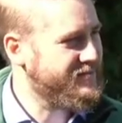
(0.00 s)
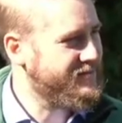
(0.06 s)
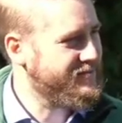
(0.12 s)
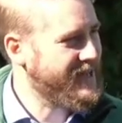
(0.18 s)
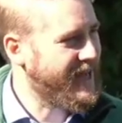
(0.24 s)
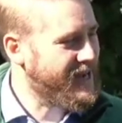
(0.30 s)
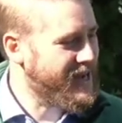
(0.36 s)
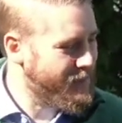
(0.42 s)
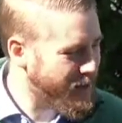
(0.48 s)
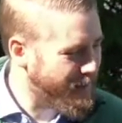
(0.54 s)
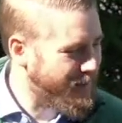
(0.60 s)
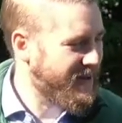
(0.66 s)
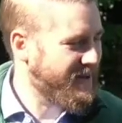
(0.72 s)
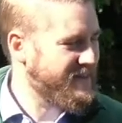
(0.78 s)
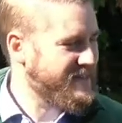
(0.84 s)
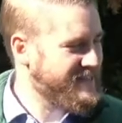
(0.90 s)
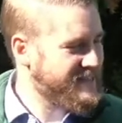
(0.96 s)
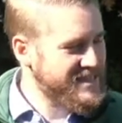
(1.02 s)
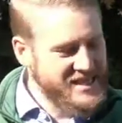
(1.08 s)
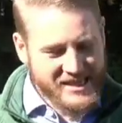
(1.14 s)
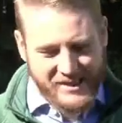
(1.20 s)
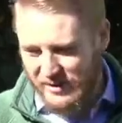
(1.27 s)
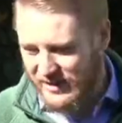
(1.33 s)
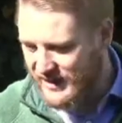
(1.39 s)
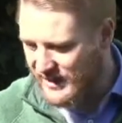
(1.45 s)
not come up out of the
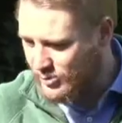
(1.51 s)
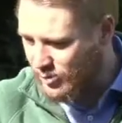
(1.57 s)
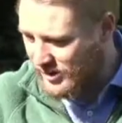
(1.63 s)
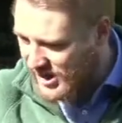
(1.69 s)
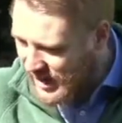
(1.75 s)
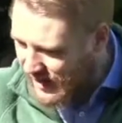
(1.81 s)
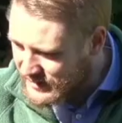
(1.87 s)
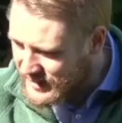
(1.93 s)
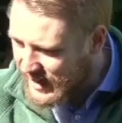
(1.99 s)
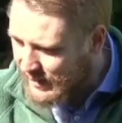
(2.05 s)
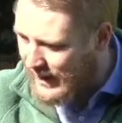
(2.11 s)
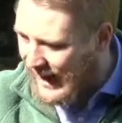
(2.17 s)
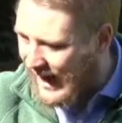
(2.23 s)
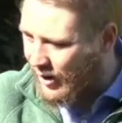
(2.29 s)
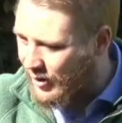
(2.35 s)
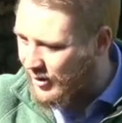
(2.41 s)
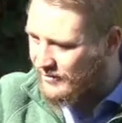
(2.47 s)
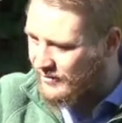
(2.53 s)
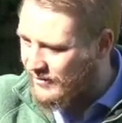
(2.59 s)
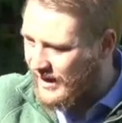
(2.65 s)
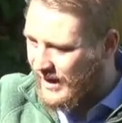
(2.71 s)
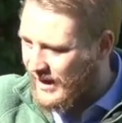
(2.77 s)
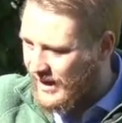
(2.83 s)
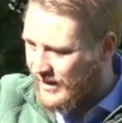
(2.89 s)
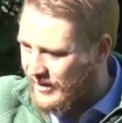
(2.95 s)
sea, but this one comes up out of
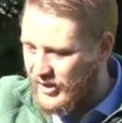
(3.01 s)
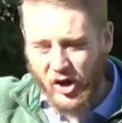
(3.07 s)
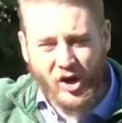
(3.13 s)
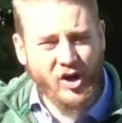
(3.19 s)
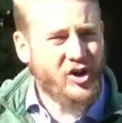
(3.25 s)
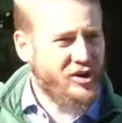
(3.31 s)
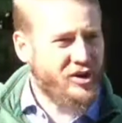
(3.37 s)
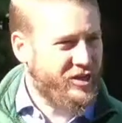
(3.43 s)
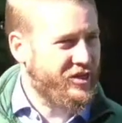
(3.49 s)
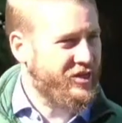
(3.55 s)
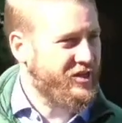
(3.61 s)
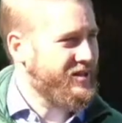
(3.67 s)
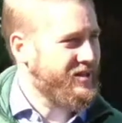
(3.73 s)
the earth